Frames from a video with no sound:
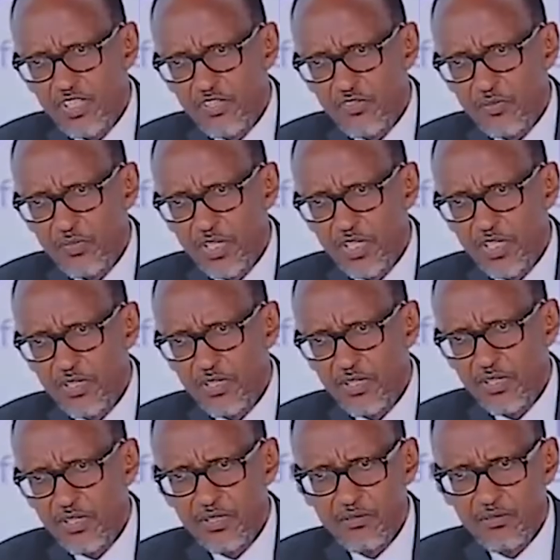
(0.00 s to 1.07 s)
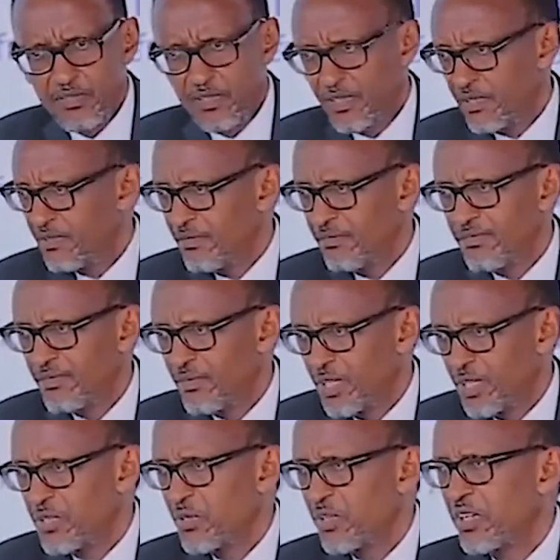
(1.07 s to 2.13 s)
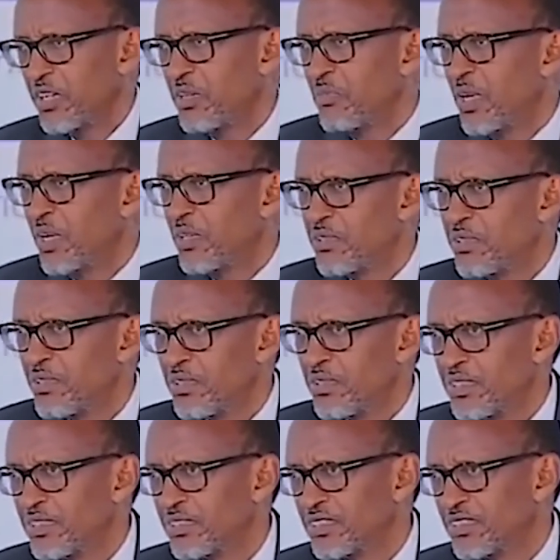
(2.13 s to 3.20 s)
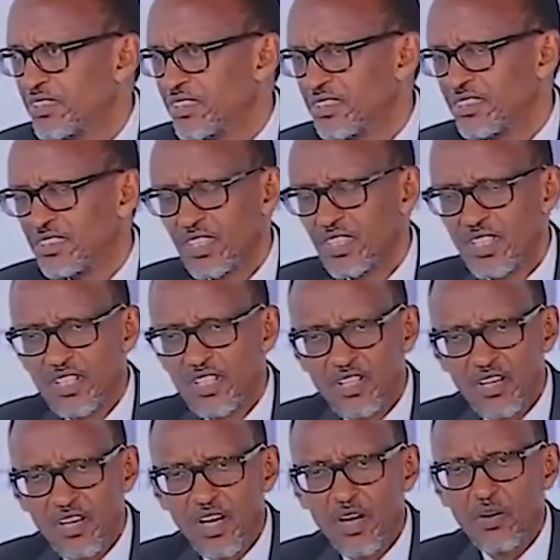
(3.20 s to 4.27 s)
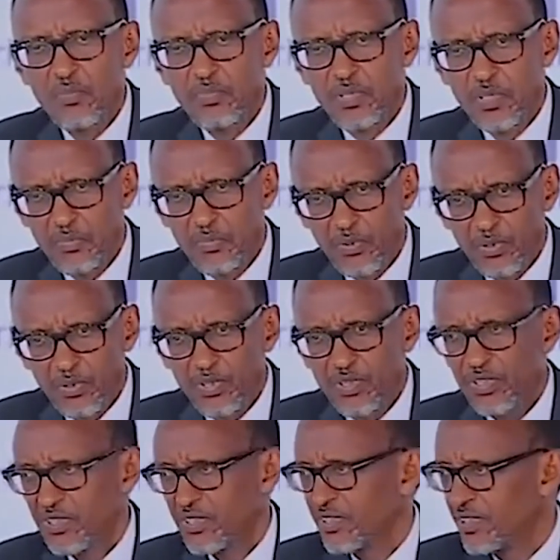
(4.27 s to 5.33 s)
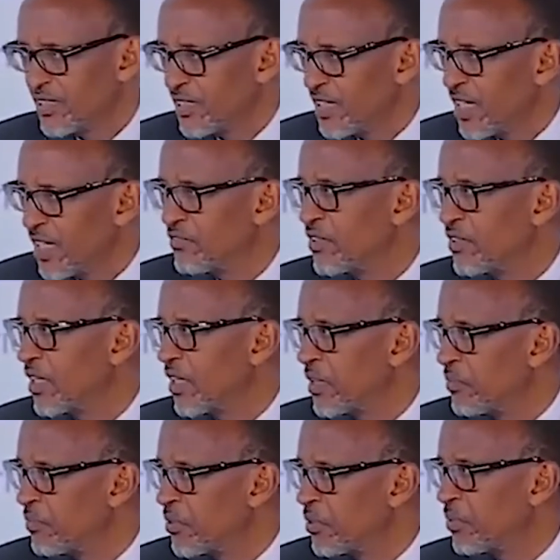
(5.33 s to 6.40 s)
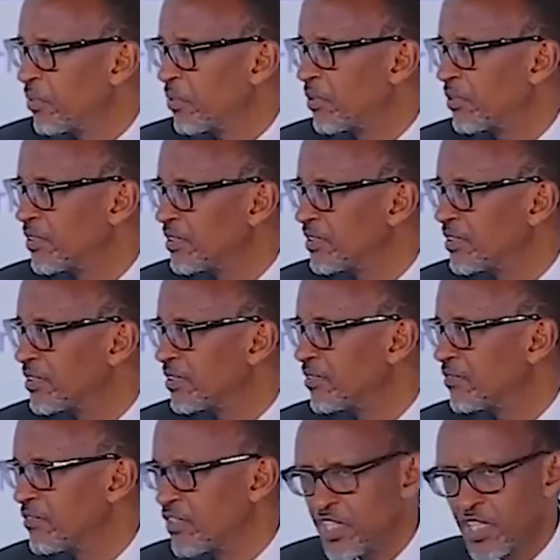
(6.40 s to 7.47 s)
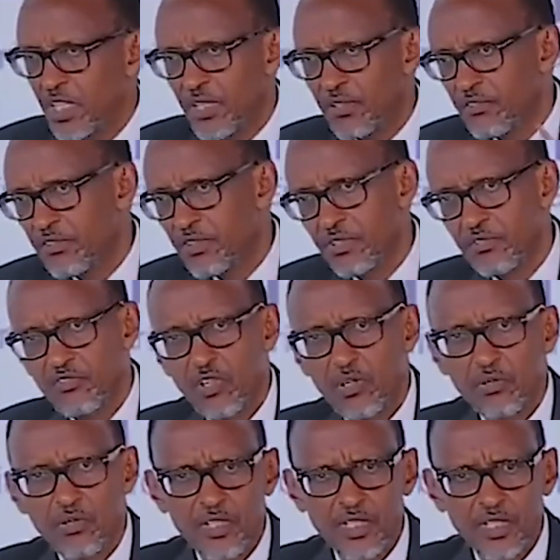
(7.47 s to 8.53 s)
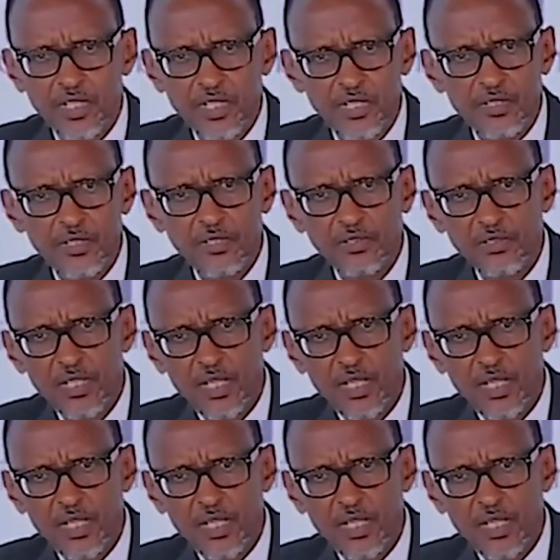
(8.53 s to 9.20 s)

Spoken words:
Transformation is, we are talking about our people, the African people of each country of our continent.